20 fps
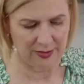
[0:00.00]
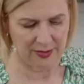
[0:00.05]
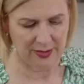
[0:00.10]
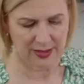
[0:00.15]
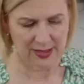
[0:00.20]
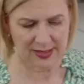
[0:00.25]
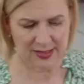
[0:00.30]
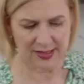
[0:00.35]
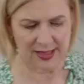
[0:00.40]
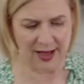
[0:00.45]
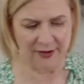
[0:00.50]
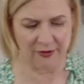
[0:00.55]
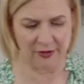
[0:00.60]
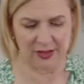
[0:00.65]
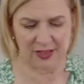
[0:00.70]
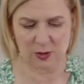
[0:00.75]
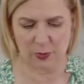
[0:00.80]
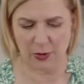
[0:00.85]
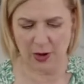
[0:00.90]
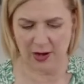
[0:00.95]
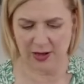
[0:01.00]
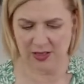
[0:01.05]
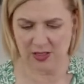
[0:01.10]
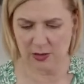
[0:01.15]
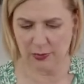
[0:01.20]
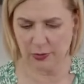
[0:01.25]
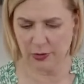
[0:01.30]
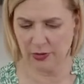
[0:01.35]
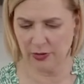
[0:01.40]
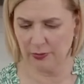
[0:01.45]
as level as
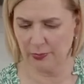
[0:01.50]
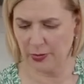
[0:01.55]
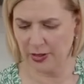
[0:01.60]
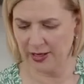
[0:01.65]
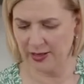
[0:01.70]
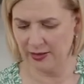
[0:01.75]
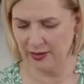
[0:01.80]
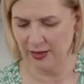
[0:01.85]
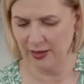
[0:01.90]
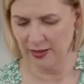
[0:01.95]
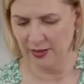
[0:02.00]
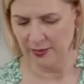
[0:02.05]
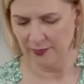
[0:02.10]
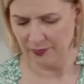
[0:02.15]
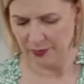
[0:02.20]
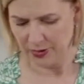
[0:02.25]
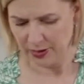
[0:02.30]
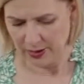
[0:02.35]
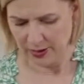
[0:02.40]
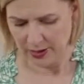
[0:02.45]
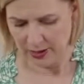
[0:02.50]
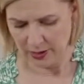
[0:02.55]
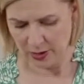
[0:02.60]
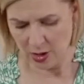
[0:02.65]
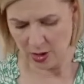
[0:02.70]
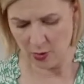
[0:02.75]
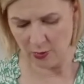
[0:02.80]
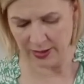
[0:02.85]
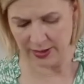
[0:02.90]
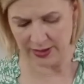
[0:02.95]
possible, but
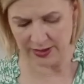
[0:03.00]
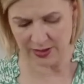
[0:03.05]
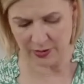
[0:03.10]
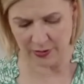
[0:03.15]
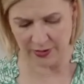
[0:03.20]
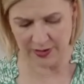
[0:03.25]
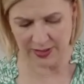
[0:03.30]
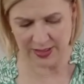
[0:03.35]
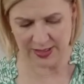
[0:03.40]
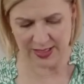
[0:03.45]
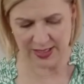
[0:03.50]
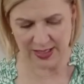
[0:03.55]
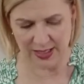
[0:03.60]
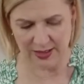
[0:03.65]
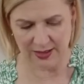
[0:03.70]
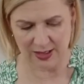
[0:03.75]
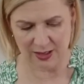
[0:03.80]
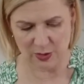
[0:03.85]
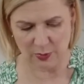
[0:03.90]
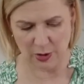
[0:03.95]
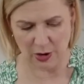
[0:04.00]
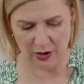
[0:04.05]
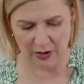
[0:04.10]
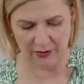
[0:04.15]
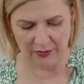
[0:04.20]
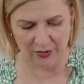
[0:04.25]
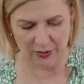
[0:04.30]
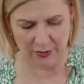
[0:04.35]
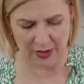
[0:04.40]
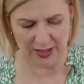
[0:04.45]
no one is going to see this part
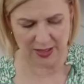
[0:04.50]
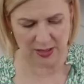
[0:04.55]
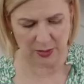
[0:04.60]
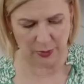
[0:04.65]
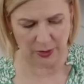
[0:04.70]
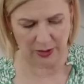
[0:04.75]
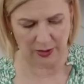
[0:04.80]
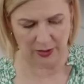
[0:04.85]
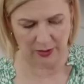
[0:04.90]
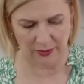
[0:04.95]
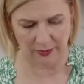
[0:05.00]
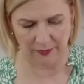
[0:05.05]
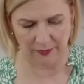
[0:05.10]
of the recipe.